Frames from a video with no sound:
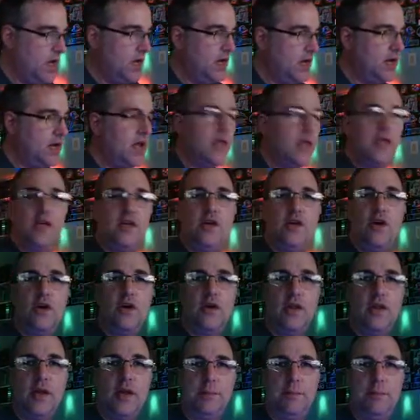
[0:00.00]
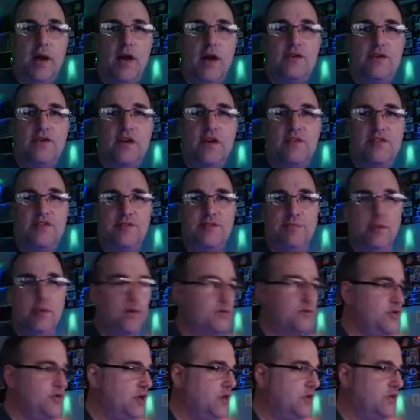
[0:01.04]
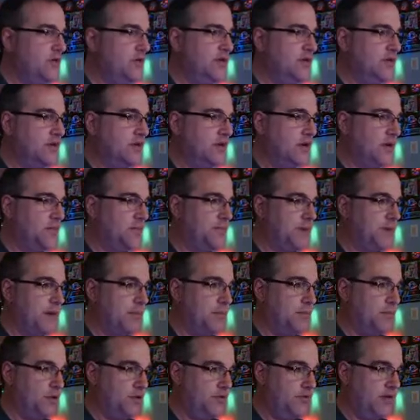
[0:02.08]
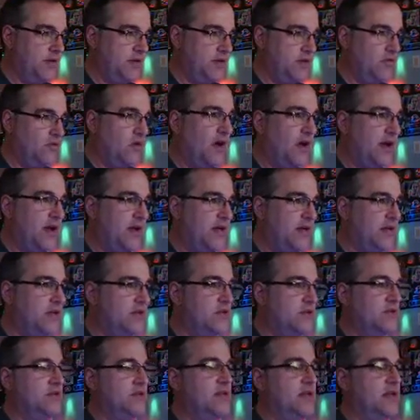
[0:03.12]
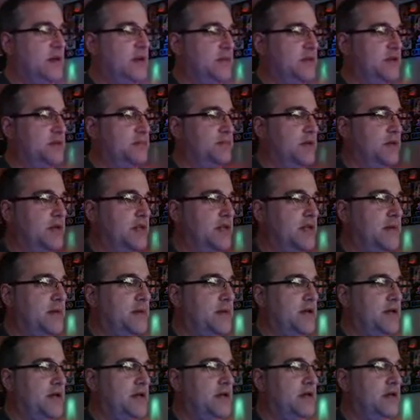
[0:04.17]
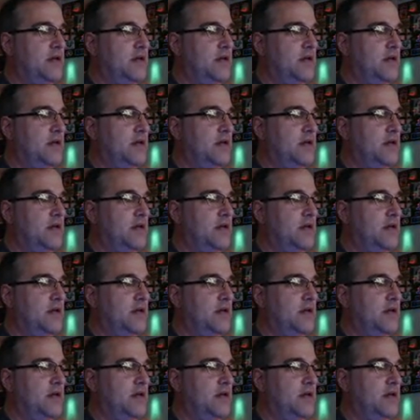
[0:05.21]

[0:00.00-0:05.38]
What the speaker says: Now you can go to like Box Office Mojo and look up movie rankings to see how much money they made.